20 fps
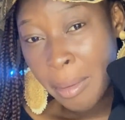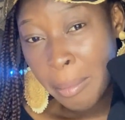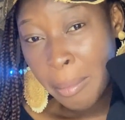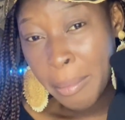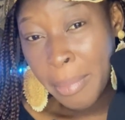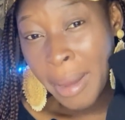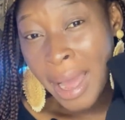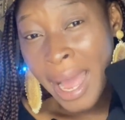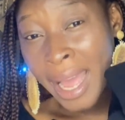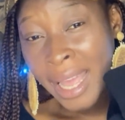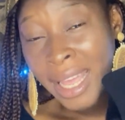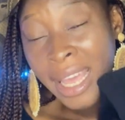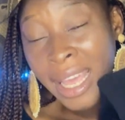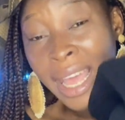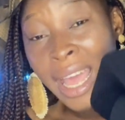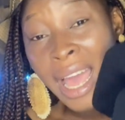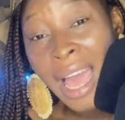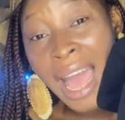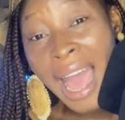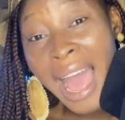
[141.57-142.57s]
by
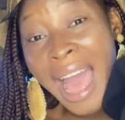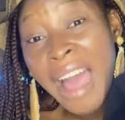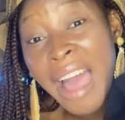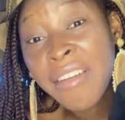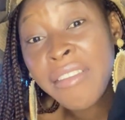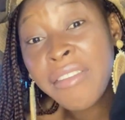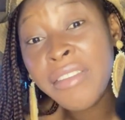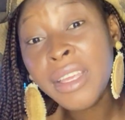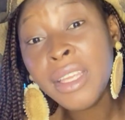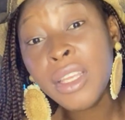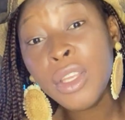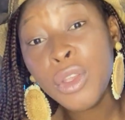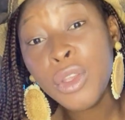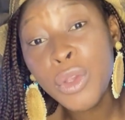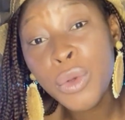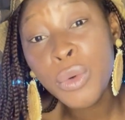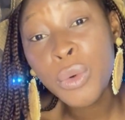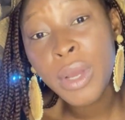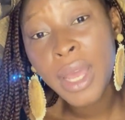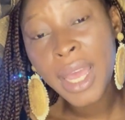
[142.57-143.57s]
having
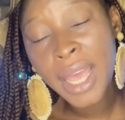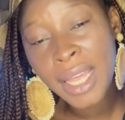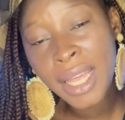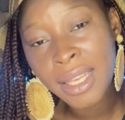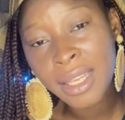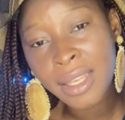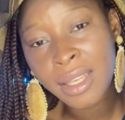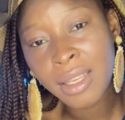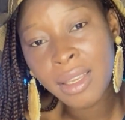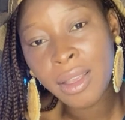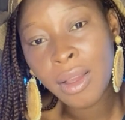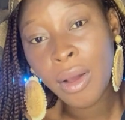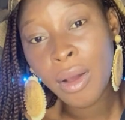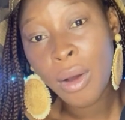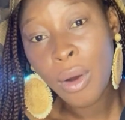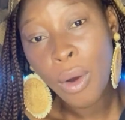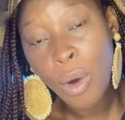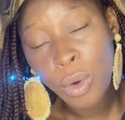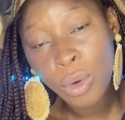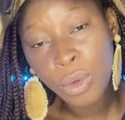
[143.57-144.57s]
un
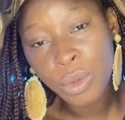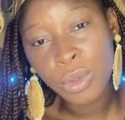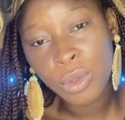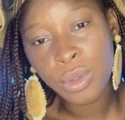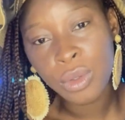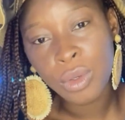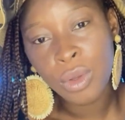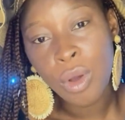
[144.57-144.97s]
on